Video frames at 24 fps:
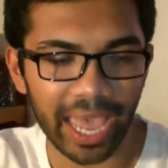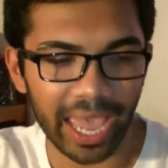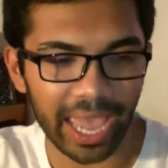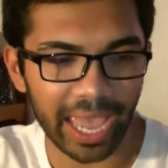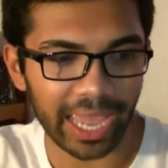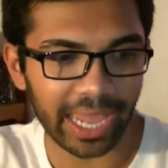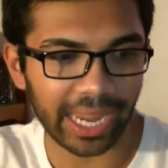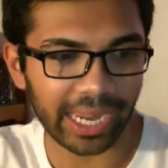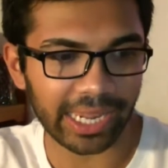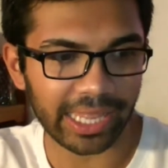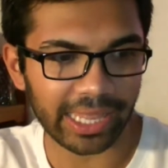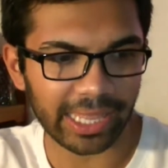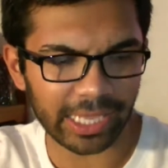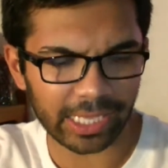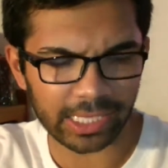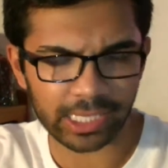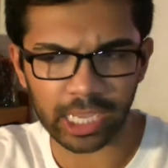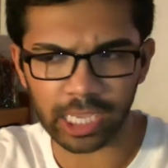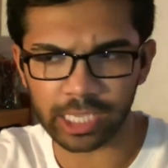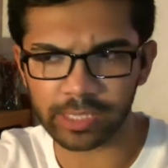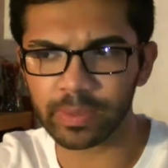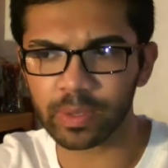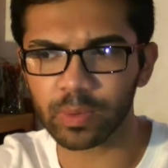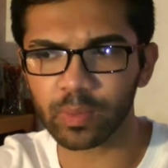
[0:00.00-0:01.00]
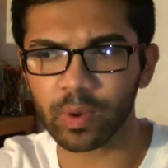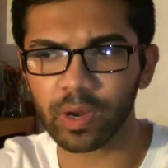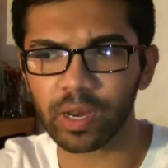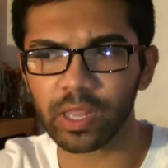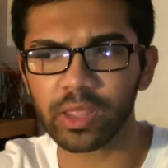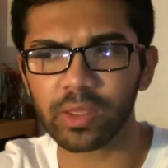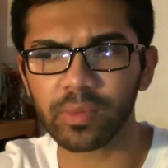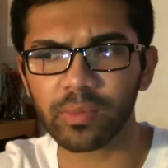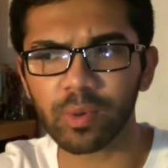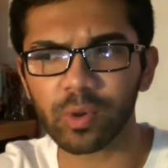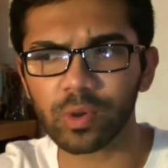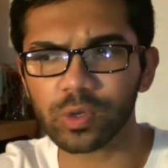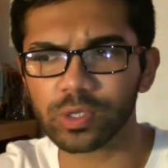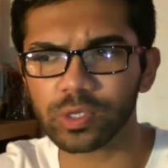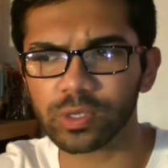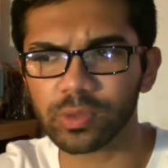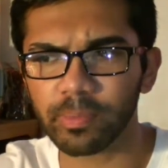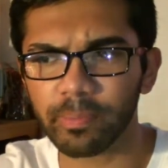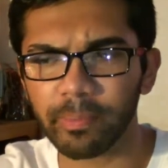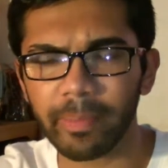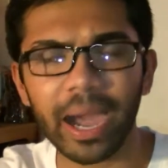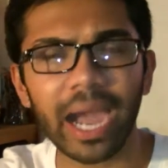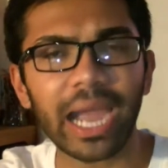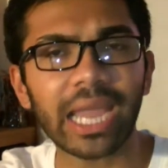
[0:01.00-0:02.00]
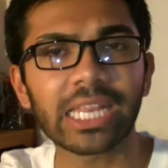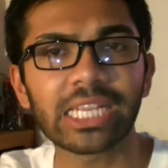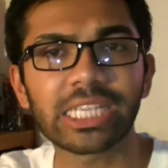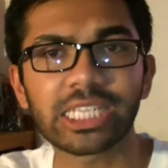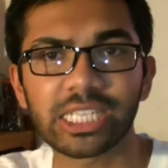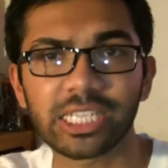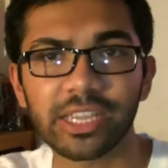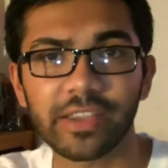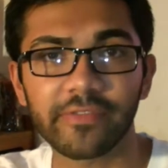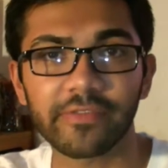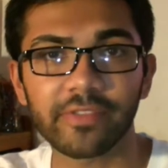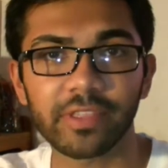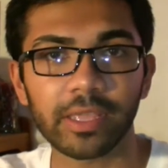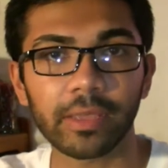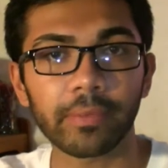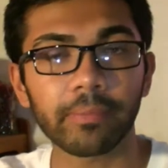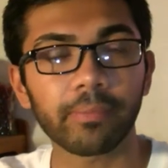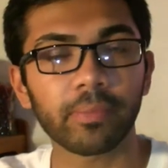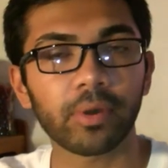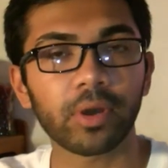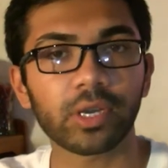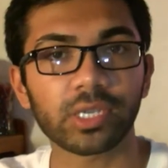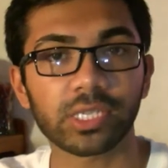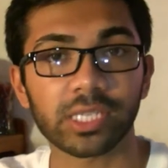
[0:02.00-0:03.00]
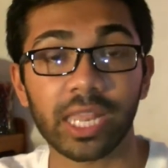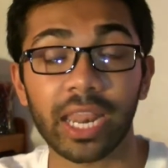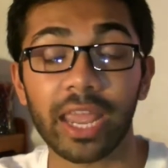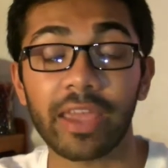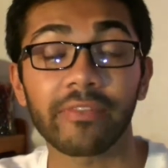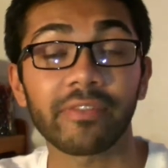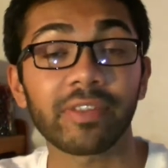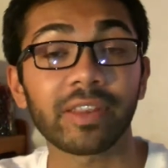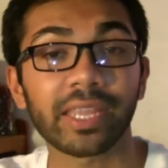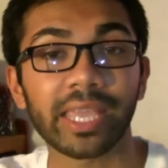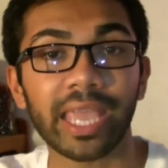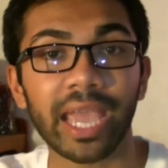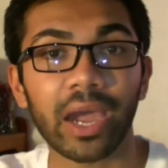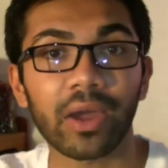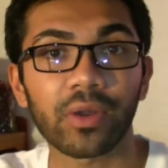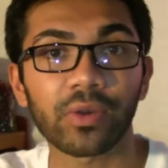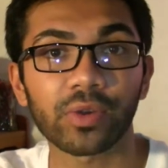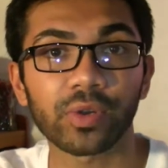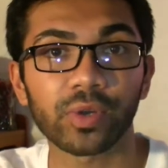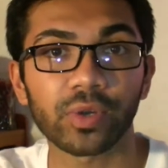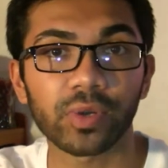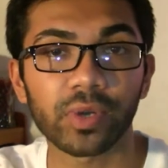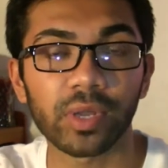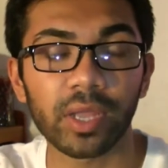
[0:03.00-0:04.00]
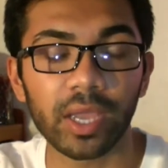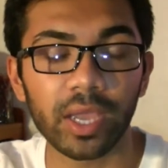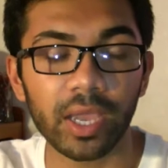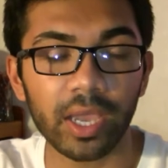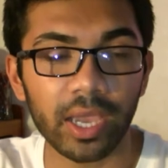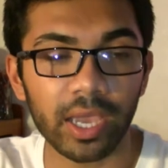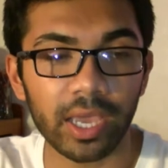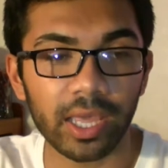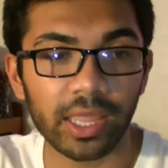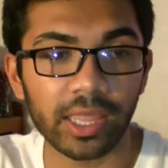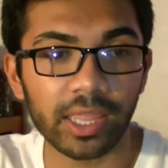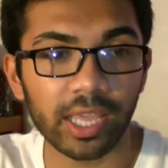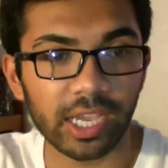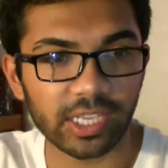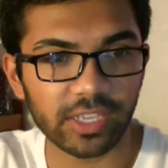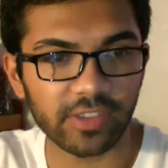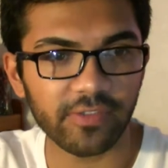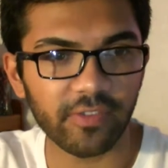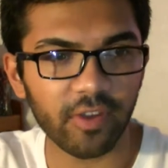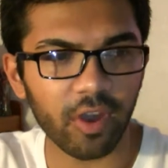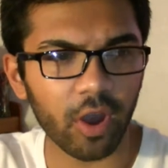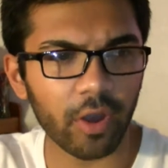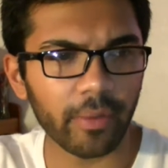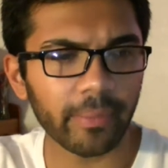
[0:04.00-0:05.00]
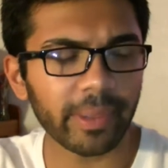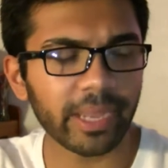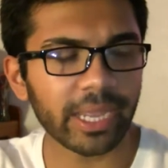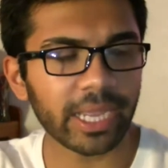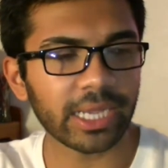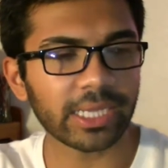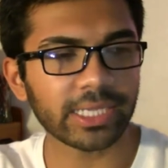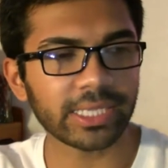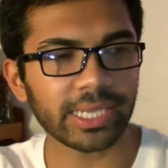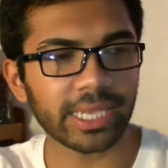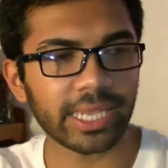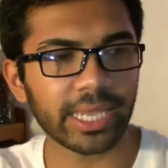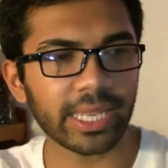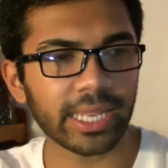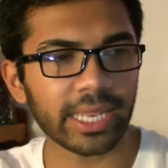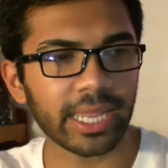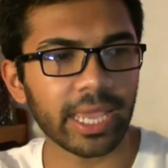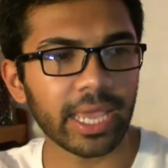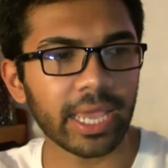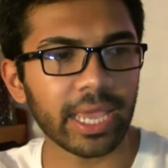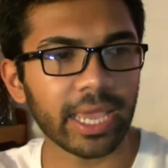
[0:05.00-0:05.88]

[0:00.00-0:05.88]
And this has been one of the most mind-shifting books that I've encountered thus far because it